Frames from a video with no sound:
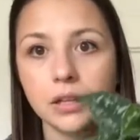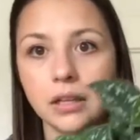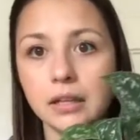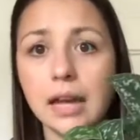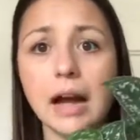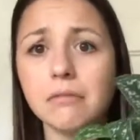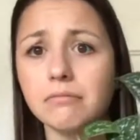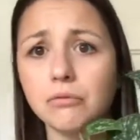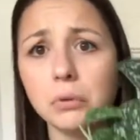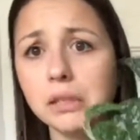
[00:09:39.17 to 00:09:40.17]
Yeah,
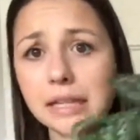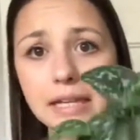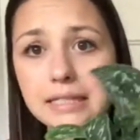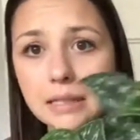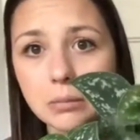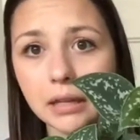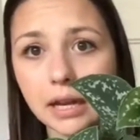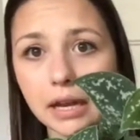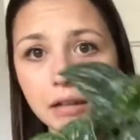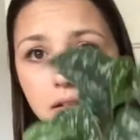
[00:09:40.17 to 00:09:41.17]
really easy
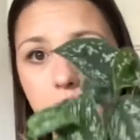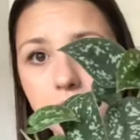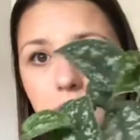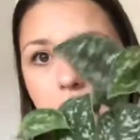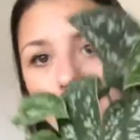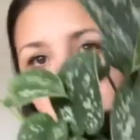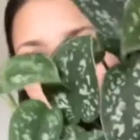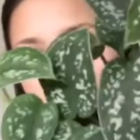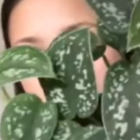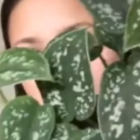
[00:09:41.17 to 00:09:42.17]
plant. Not
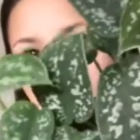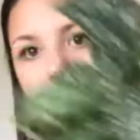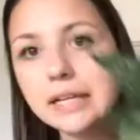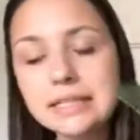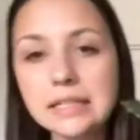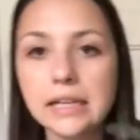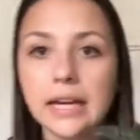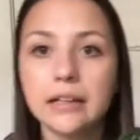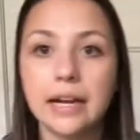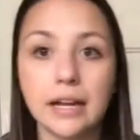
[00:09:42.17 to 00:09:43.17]
super easy to get
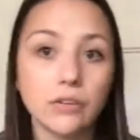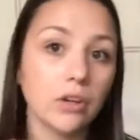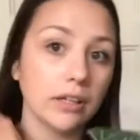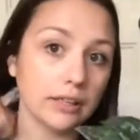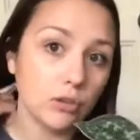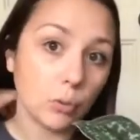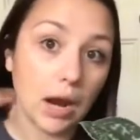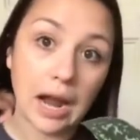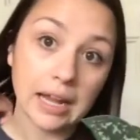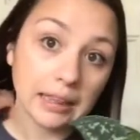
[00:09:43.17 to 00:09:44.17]
your hands on, at least where
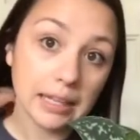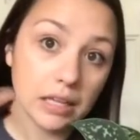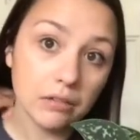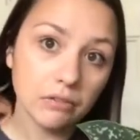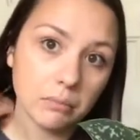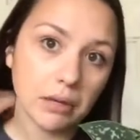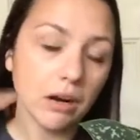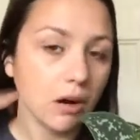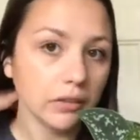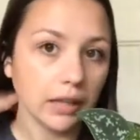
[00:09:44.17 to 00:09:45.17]
I live, but
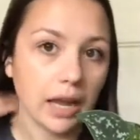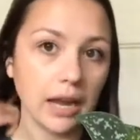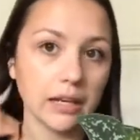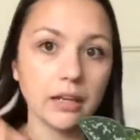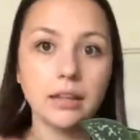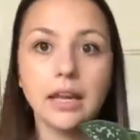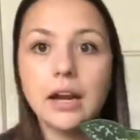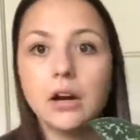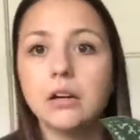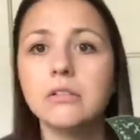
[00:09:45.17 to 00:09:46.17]
online they
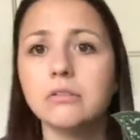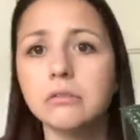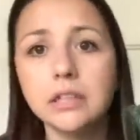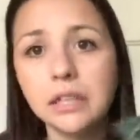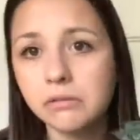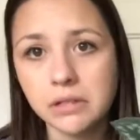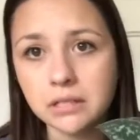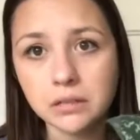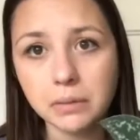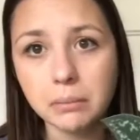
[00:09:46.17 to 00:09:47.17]
are really
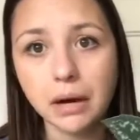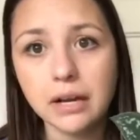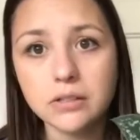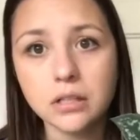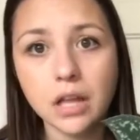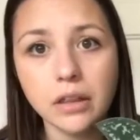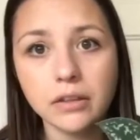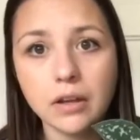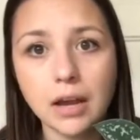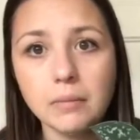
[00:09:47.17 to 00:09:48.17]
reasonably priced a lot of the
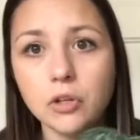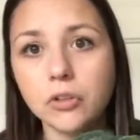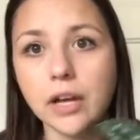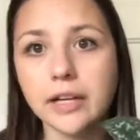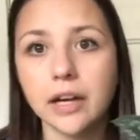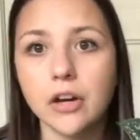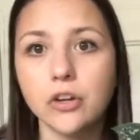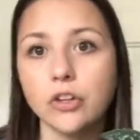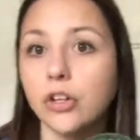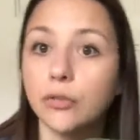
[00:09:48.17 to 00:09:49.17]
time. You just kind of got to
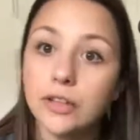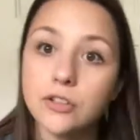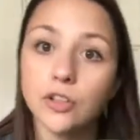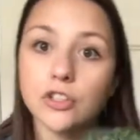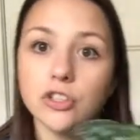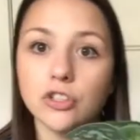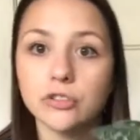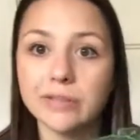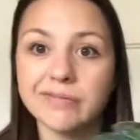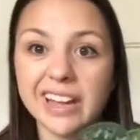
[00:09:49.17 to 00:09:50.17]
do your research and do
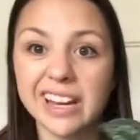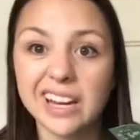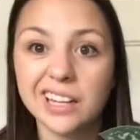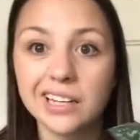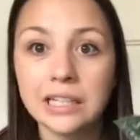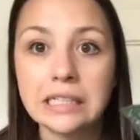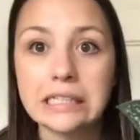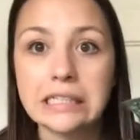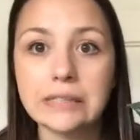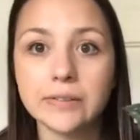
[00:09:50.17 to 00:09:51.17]
some vetting
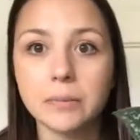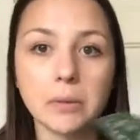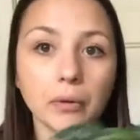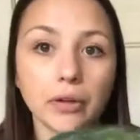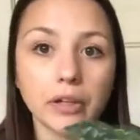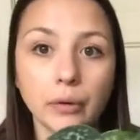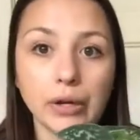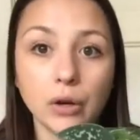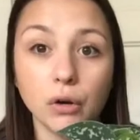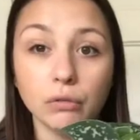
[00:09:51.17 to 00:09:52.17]
of some people that are going
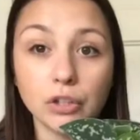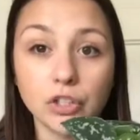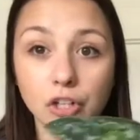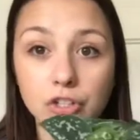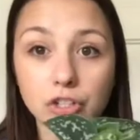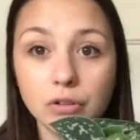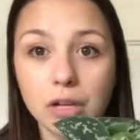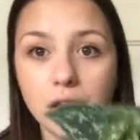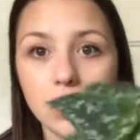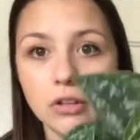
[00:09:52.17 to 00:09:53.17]
to overcharge you.
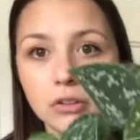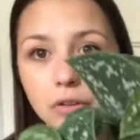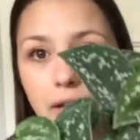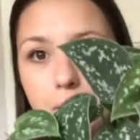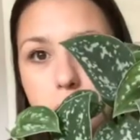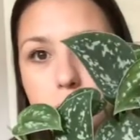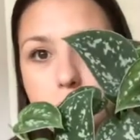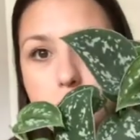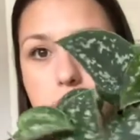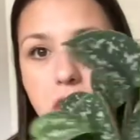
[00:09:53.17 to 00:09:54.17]
So yeah,
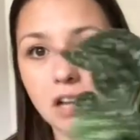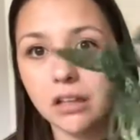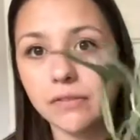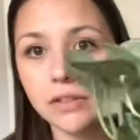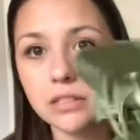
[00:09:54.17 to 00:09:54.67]
I love this